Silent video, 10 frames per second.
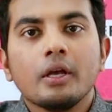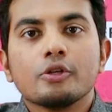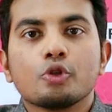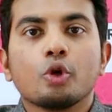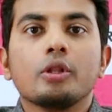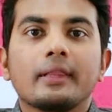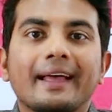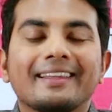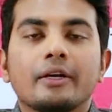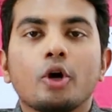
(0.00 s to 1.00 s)
so
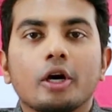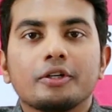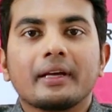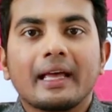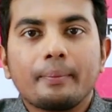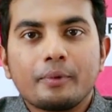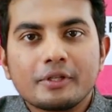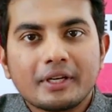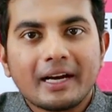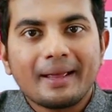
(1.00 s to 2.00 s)
that the doctor can
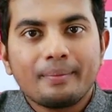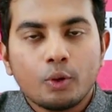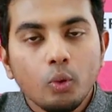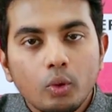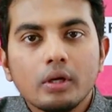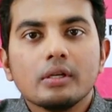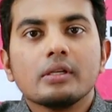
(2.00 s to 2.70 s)
prescribe you.